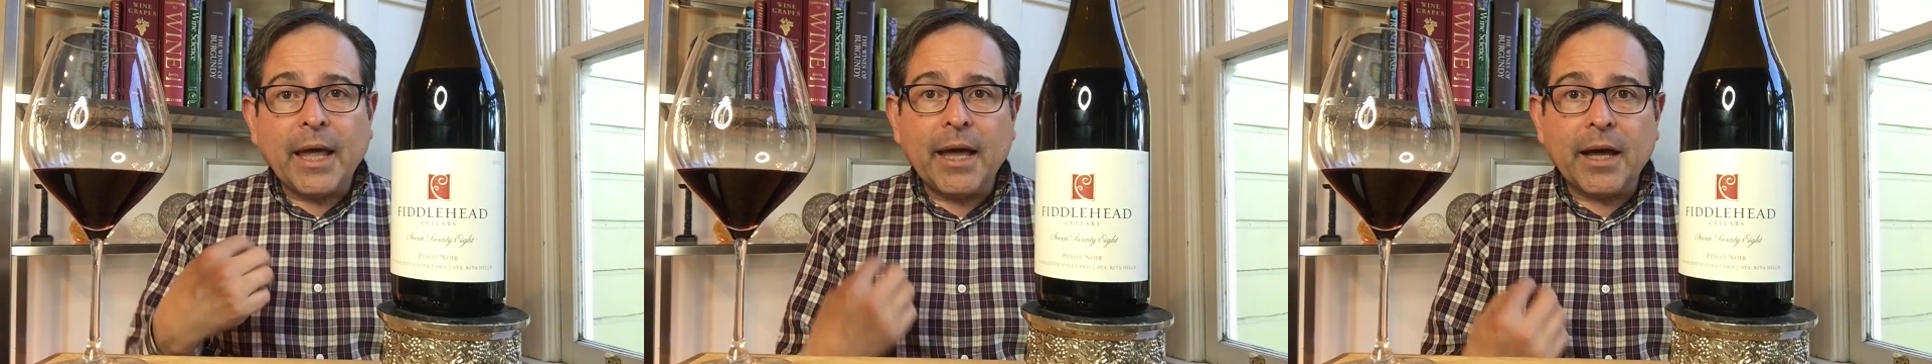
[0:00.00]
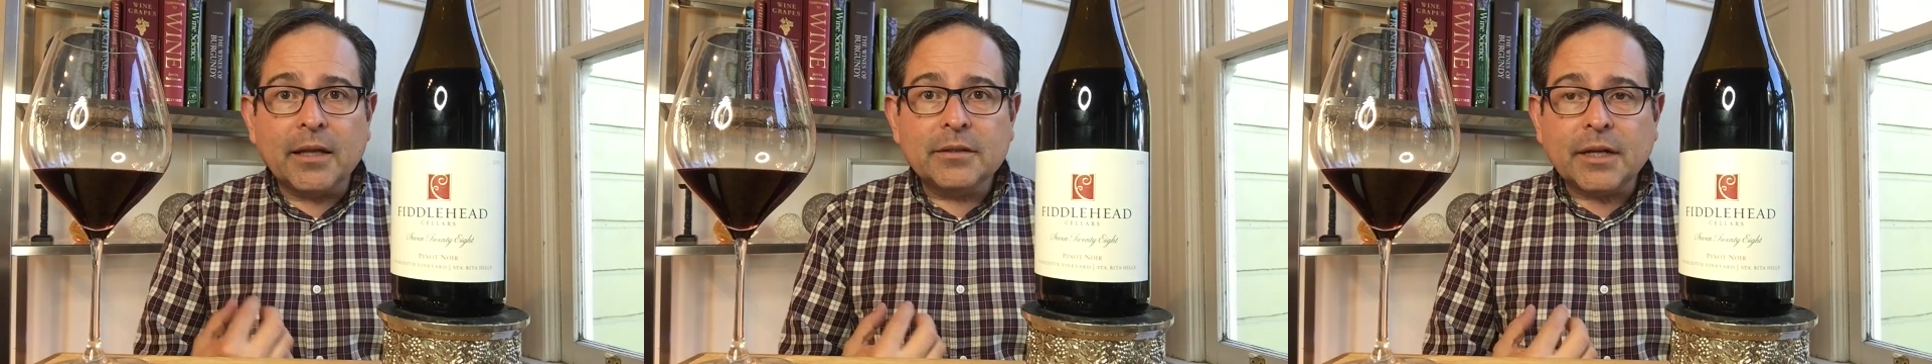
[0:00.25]

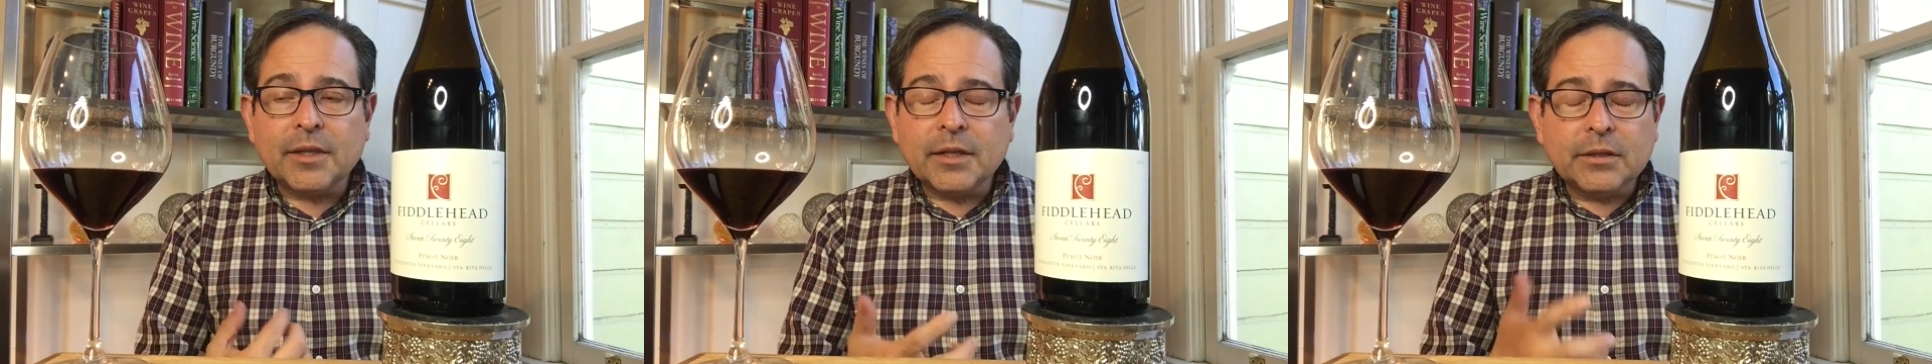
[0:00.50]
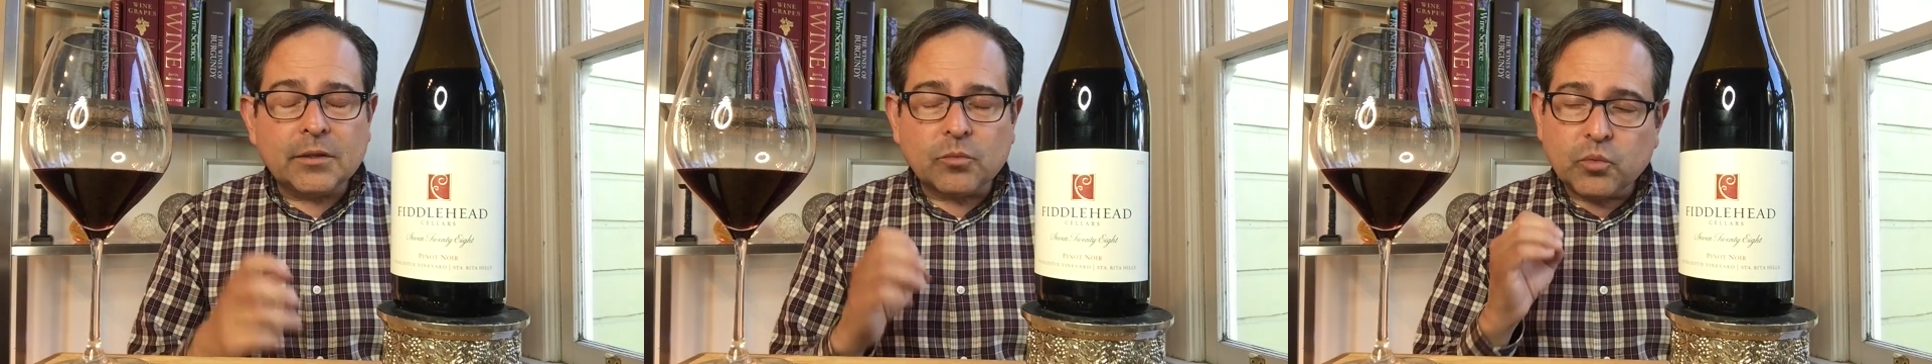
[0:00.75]
and I think
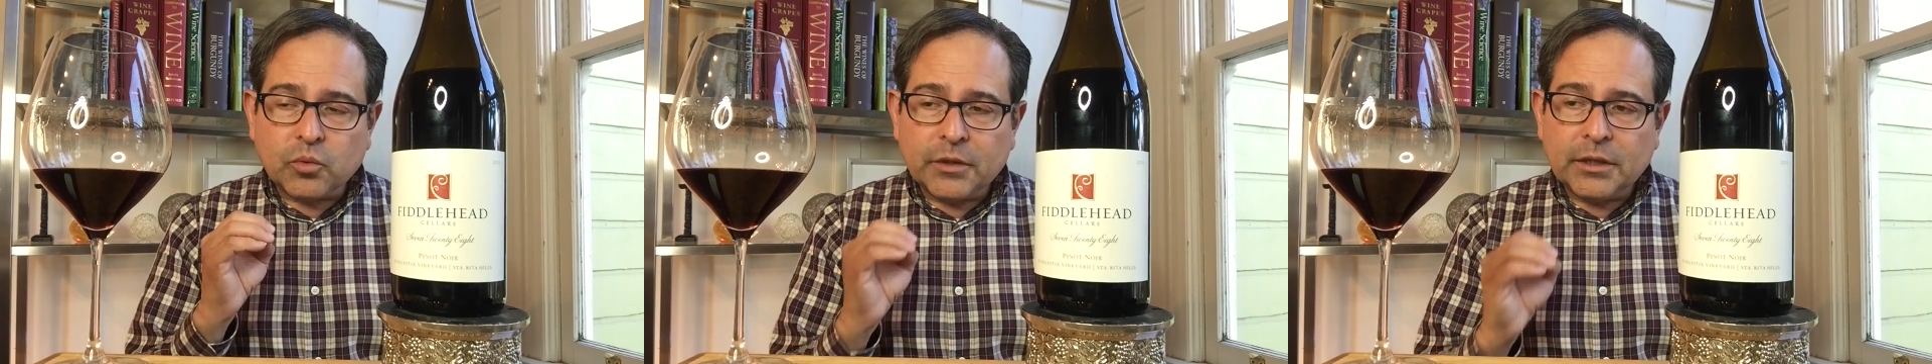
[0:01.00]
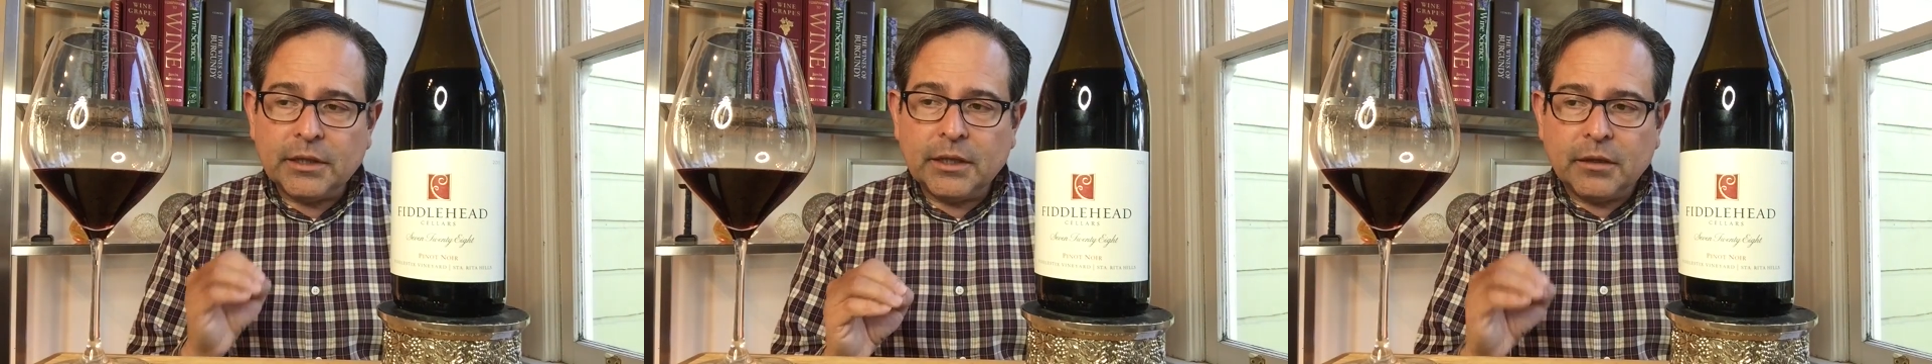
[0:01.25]
it's a
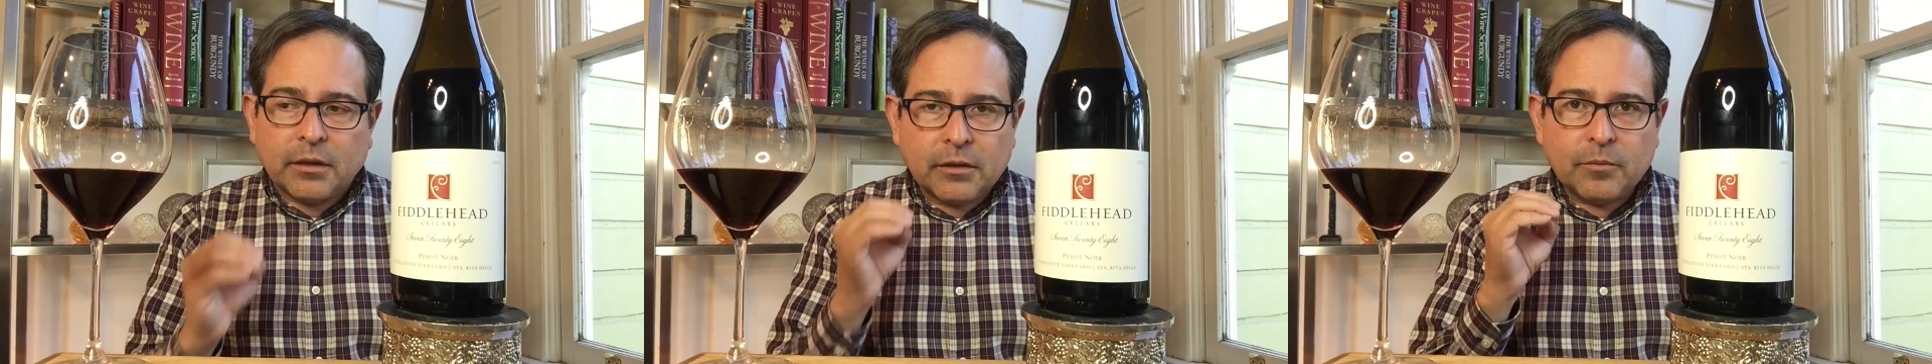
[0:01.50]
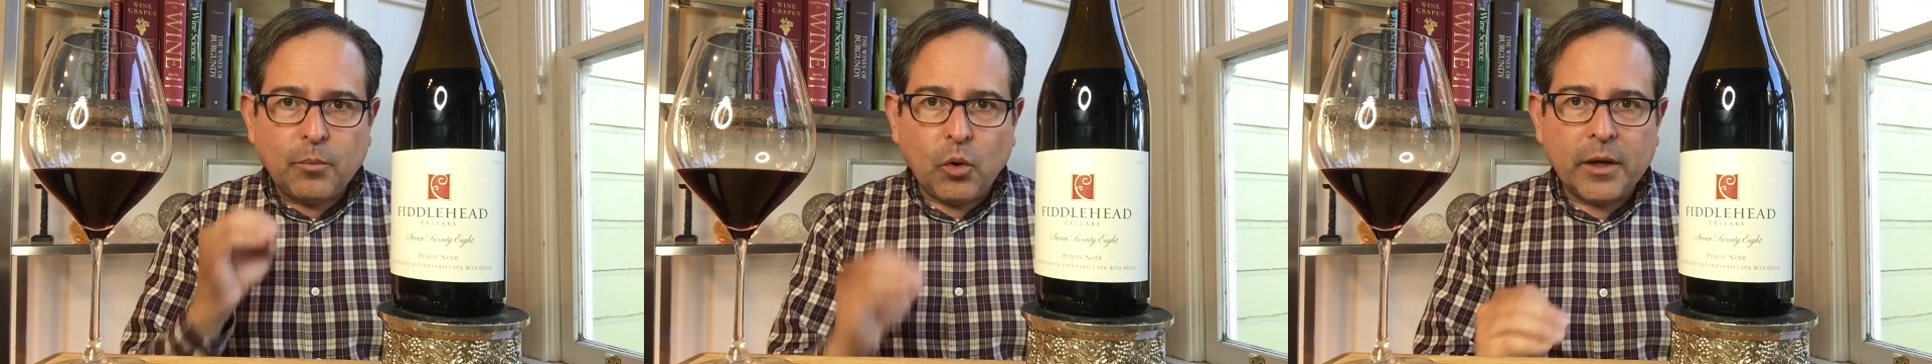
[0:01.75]
really
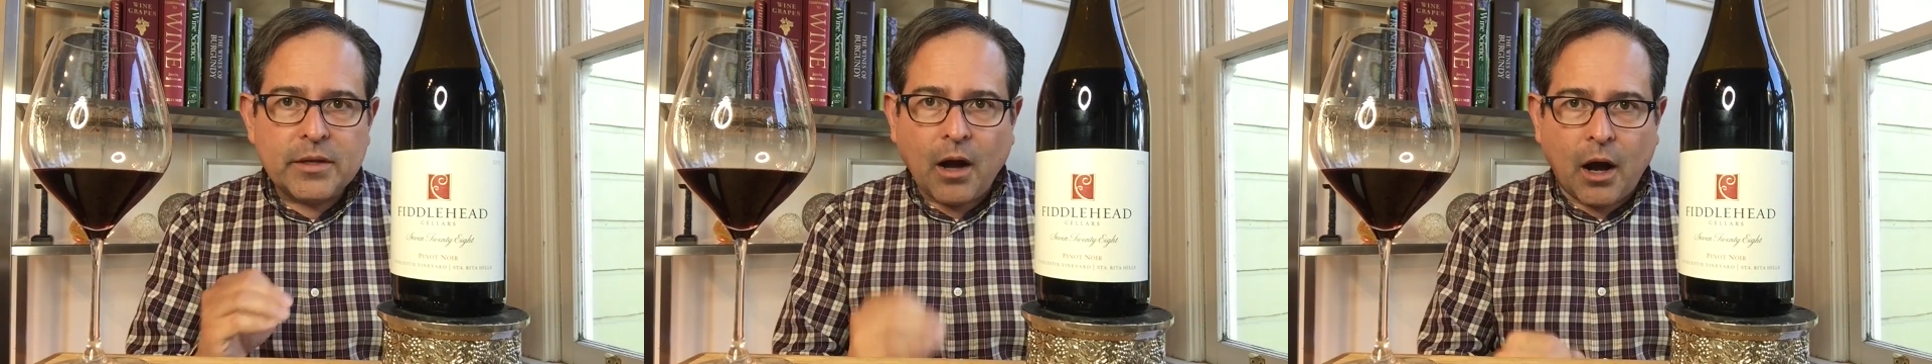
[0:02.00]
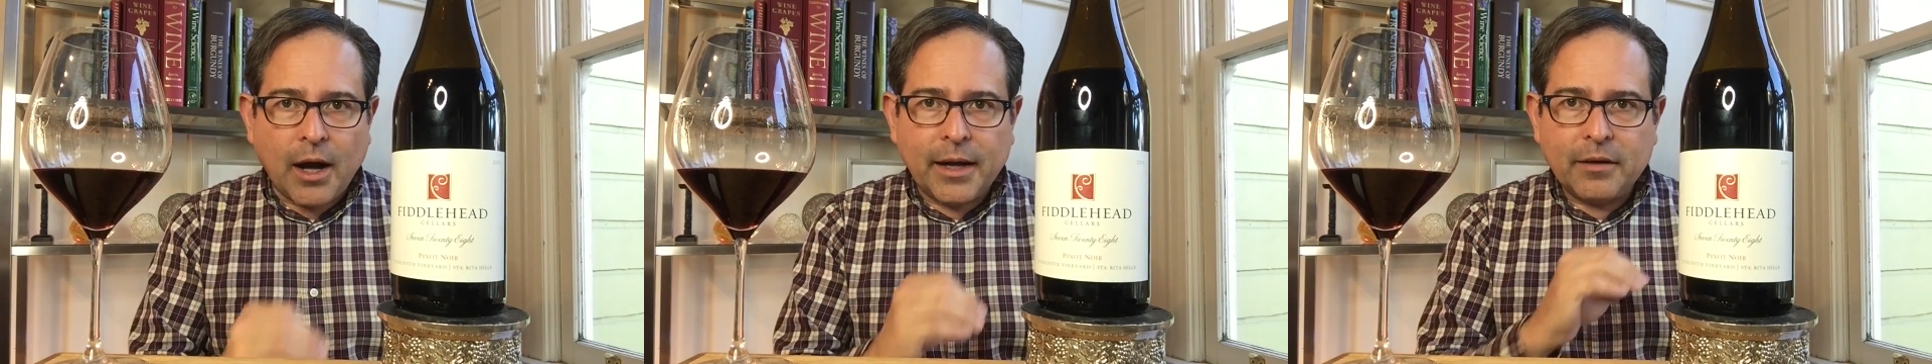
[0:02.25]
point
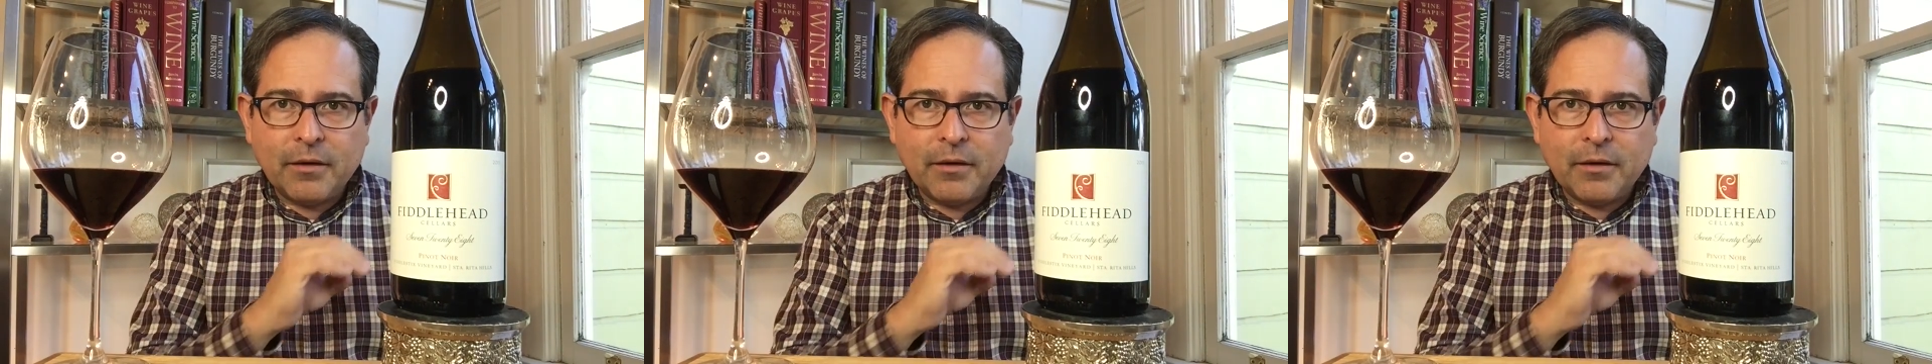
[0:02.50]
on,